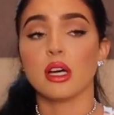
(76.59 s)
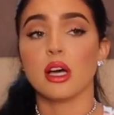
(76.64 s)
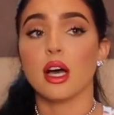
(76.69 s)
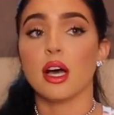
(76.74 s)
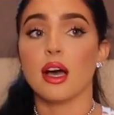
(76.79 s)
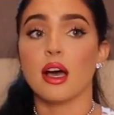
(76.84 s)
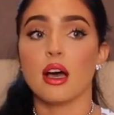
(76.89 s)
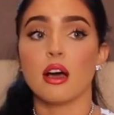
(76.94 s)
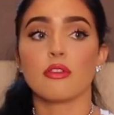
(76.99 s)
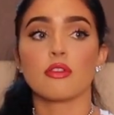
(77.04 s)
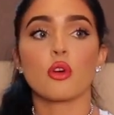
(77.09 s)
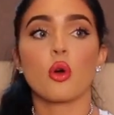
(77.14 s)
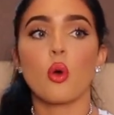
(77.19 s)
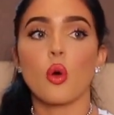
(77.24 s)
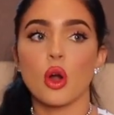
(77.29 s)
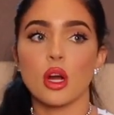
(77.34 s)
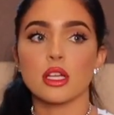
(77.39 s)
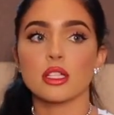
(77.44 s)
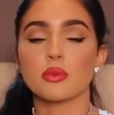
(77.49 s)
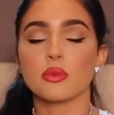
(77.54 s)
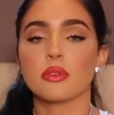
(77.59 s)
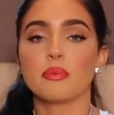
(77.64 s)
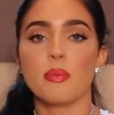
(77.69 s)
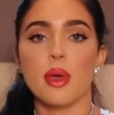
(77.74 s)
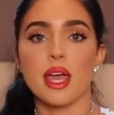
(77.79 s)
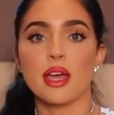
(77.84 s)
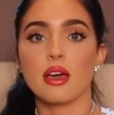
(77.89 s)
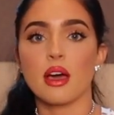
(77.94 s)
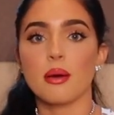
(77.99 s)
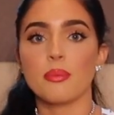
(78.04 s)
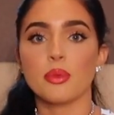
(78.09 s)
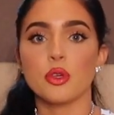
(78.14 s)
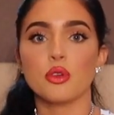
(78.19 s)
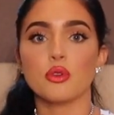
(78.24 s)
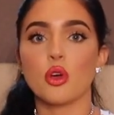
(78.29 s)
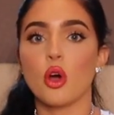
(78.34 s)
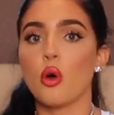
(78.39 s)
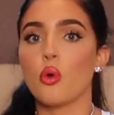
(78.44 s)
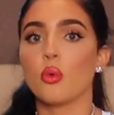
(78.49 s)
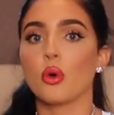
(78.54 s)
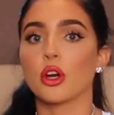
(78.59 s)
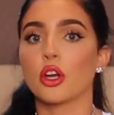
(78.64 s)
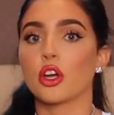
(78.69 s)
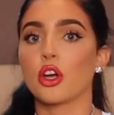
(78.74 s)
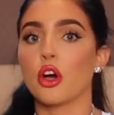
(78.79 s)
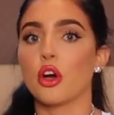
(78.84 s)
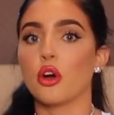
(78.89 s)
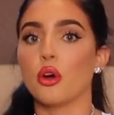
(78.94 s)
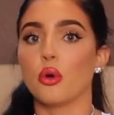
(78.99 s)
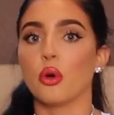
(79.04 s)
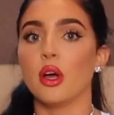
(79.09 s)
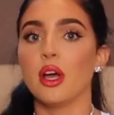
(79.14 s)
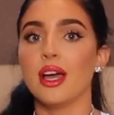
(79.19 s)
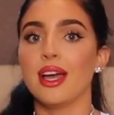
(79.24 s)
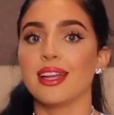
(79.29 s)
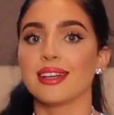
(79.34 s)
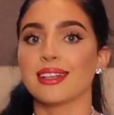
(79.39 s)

Of course, with makeup, you don't want to go